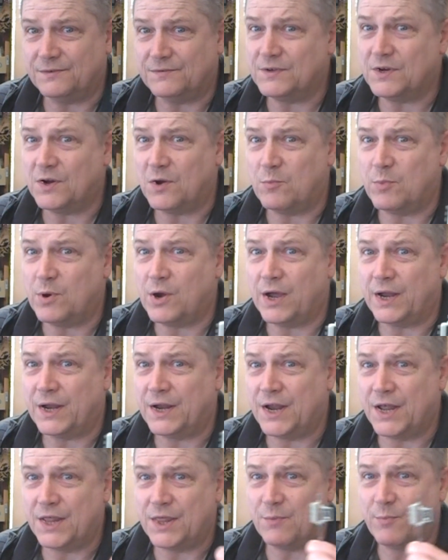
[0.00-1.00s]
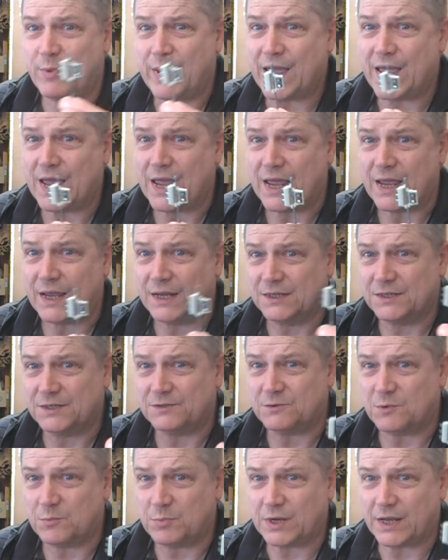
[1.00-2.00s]
You've got to buy another pair
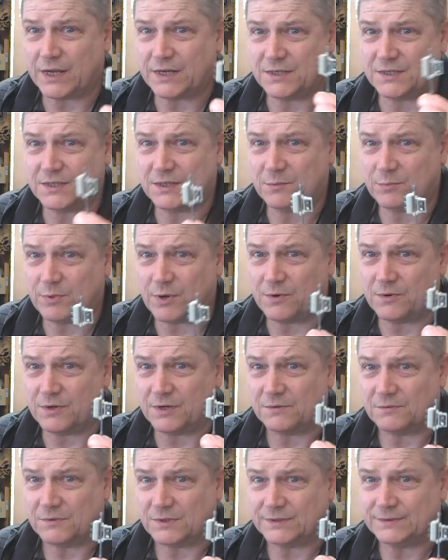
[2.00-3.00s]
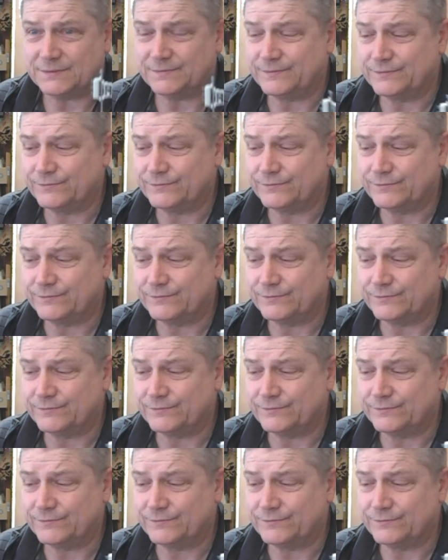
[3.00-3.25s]
to replace the broken one.